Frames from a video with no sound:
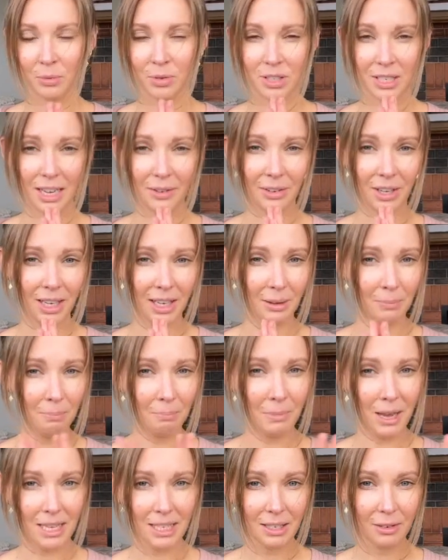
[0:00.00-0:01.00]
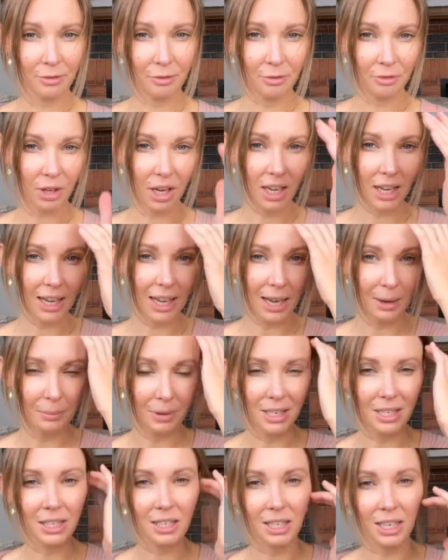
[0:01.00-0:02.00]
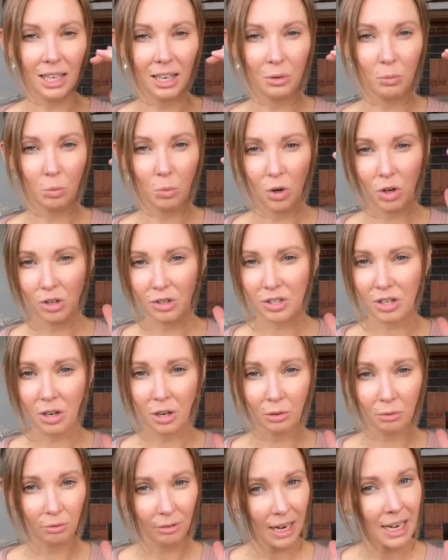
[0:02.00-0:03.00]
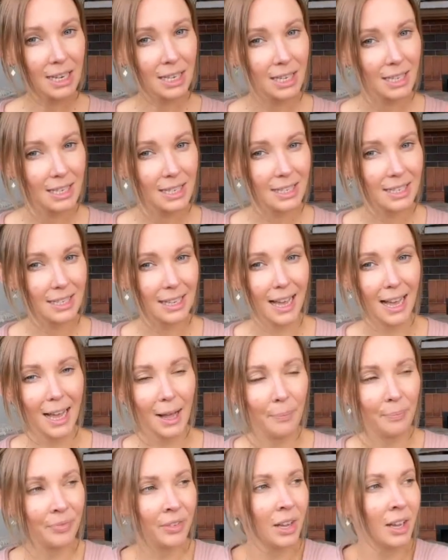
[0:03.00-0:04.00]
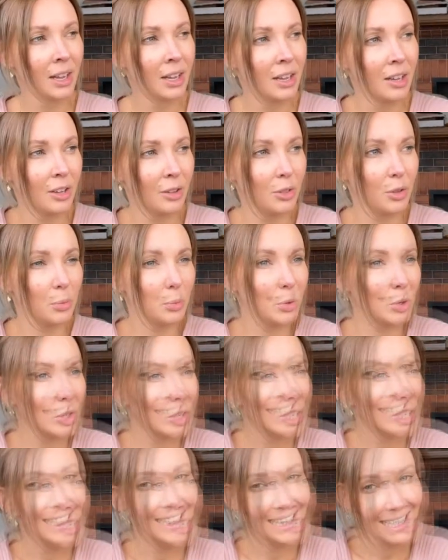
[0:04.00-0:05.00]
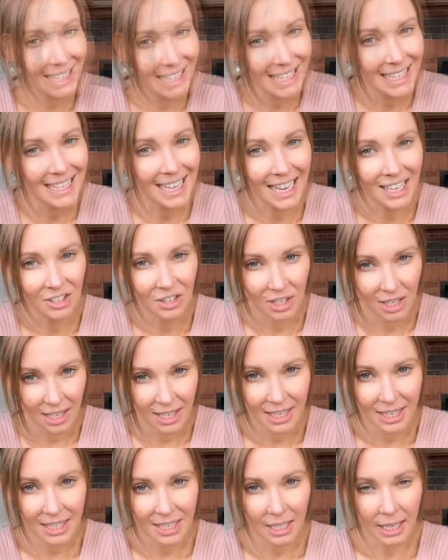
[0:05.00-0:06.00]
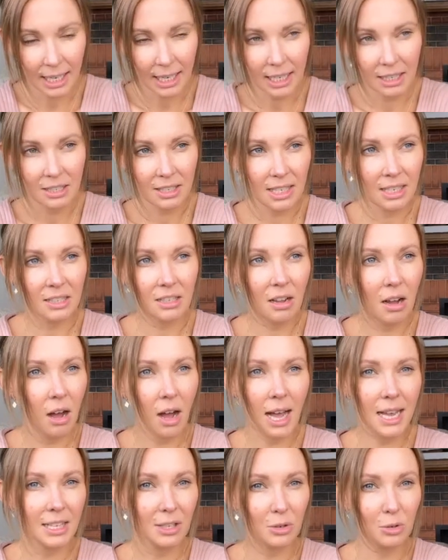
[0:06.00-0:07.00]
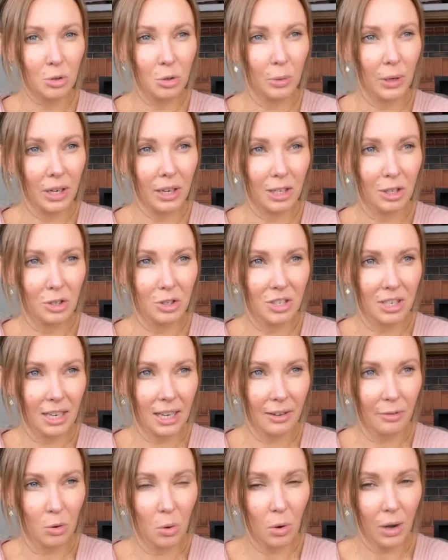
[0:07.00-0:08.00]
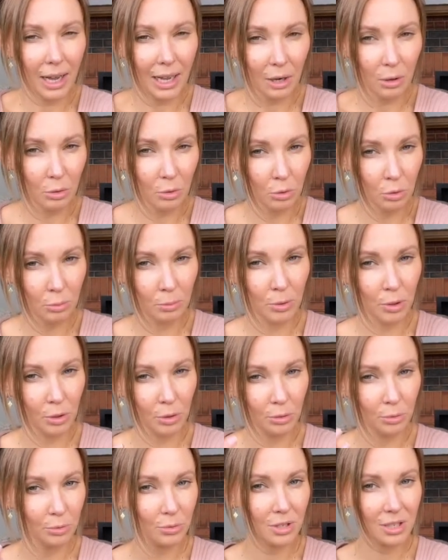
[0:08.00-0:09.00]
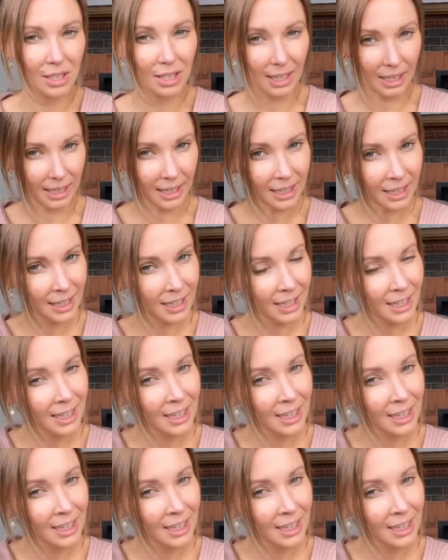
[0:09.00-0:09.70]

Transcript: was having a massive freak out. My skin was horrendous. The worst years and years, like since high school when I used to have quite hormonal skin.